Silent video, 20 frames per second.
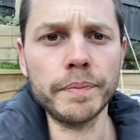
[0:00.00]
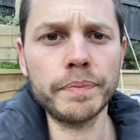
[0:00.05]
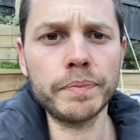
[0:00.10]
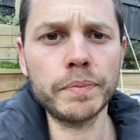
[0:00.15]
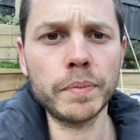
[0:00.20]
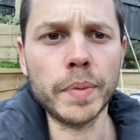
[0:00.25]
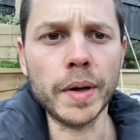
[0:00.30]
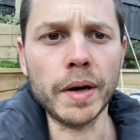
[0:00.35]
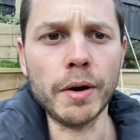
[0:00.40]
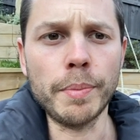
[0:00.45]

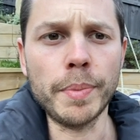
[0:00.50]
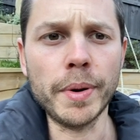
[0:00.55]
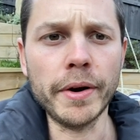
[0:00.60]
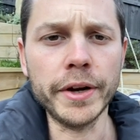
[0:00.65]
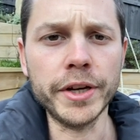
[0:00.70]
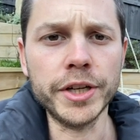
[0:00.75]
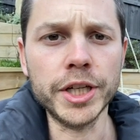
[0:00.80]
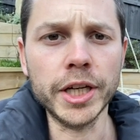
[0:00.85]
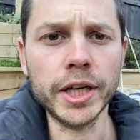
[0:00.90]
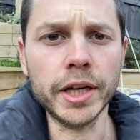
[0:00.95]
peri
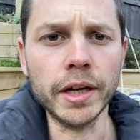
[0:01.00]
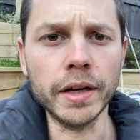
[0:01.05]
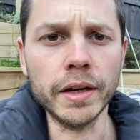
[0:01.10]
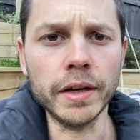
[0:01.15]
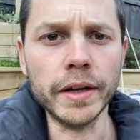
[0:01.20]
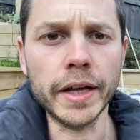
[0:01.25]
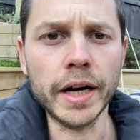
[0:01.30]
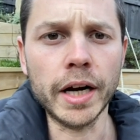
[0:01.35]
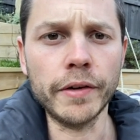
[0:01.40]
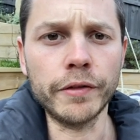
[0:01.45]
peri chicken
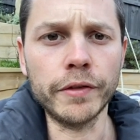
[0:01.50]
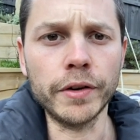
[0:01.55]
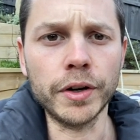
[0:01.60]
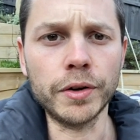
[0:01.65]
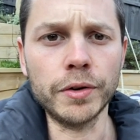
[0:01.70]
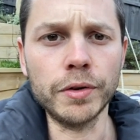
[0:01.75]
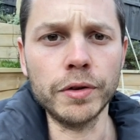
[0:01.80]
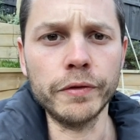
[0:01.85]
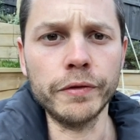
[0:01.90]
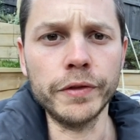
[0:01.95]
that I've got to
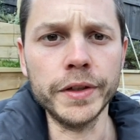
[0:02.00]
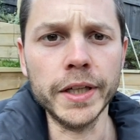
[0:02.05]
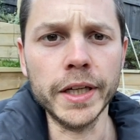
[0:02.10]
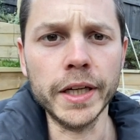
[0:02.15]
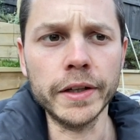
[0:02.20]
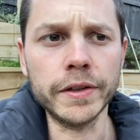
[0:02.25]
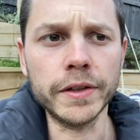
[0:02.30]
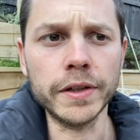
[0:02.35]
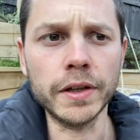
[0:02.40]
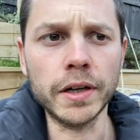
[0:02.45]
cook for
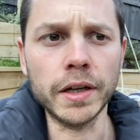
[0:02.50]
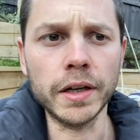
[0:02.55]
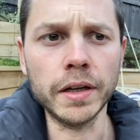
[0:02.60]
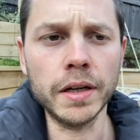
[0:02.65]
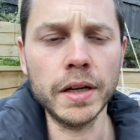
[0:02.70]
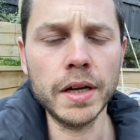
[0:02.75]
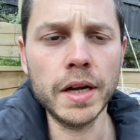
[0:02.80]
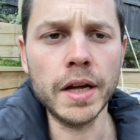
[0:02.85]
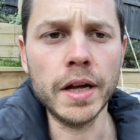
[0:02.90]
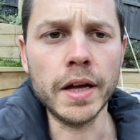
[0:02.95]
dinner tonight.
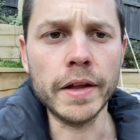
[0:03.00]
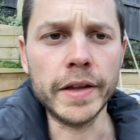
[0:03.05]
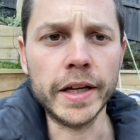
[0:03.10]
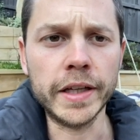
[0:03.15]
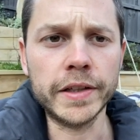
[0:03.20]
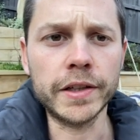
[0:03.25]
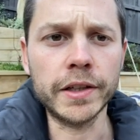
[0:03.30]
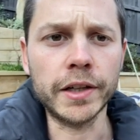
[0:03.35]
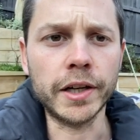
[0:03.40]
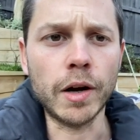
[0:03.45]

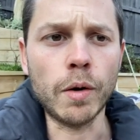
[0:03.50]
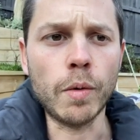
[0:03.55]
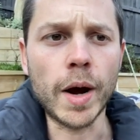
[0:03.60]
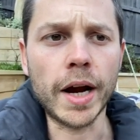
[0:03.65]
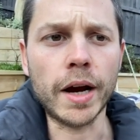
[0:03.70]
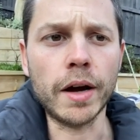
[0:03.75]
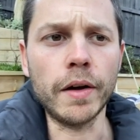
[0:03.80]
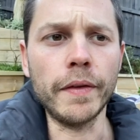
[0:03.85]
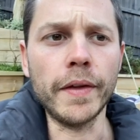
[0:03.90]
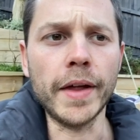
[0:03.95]
That's going to go
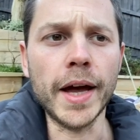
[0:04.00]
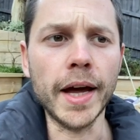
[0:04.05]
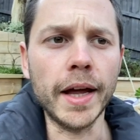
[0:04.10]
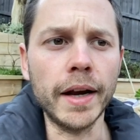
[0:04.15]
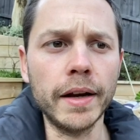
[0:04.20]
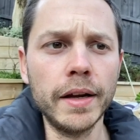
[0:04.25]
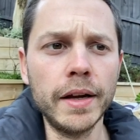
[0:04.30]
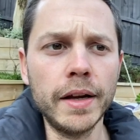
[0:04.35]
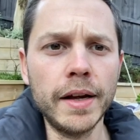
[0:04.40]
whack on that.